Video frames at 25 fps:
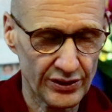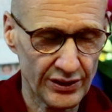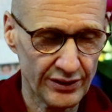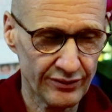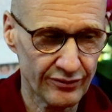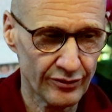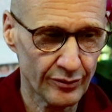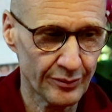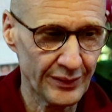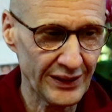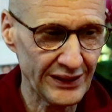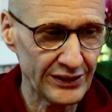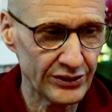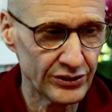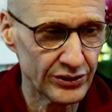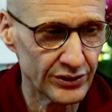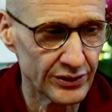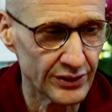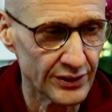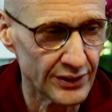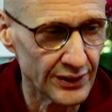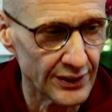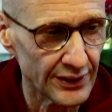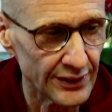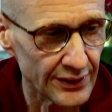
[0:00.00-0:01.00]

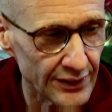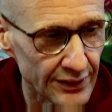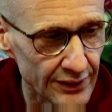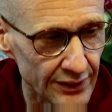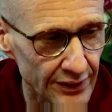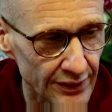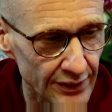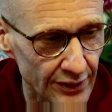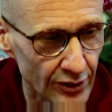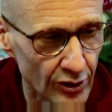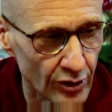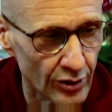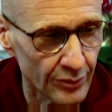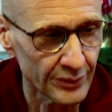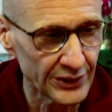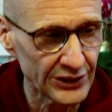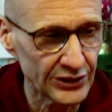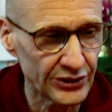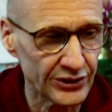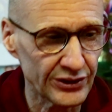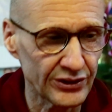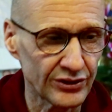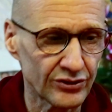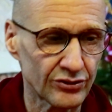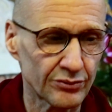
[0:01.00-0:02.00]
information and
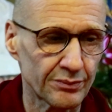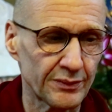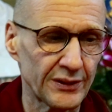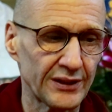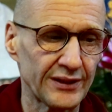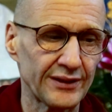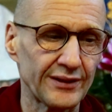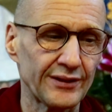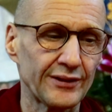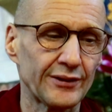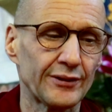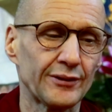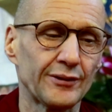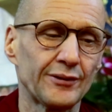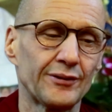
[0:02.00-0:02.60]
commentaries by